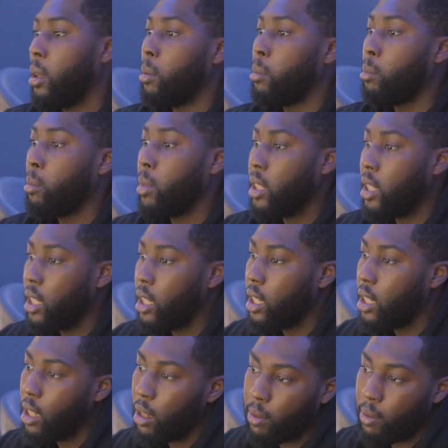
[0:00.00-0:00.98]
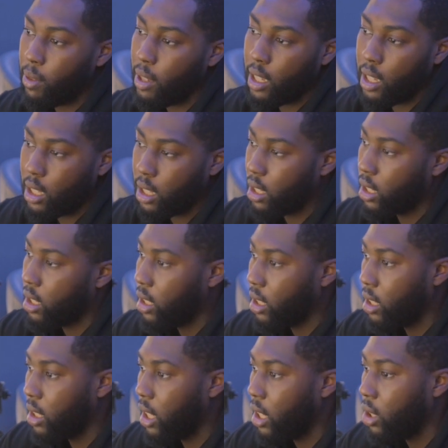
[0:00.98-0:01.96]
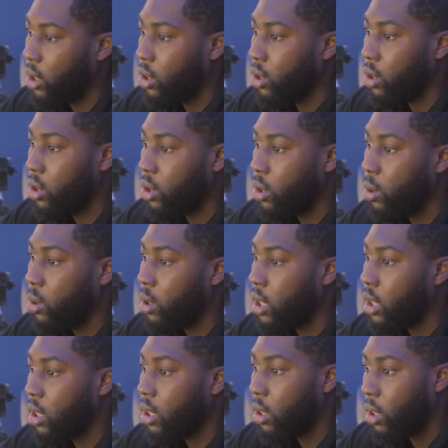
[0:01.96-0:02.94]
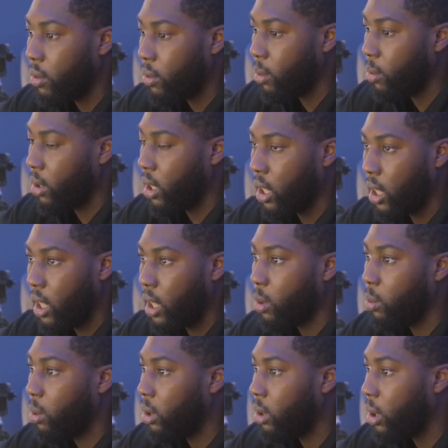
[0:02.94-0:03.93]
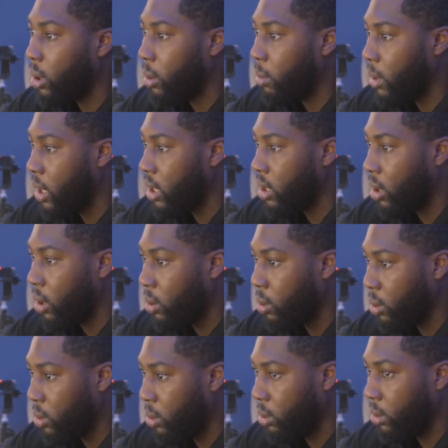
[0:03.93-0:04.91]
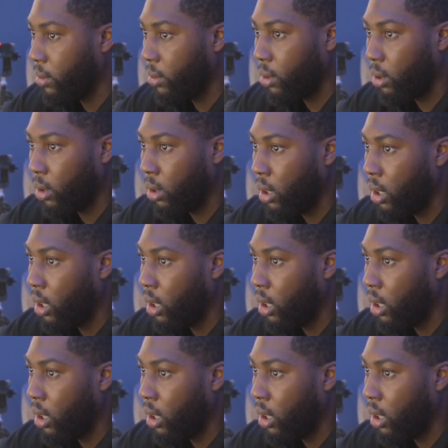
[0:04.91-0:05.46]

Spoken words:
MIDI effects that you could just use, and if you click one note, it plays a whole chord for you.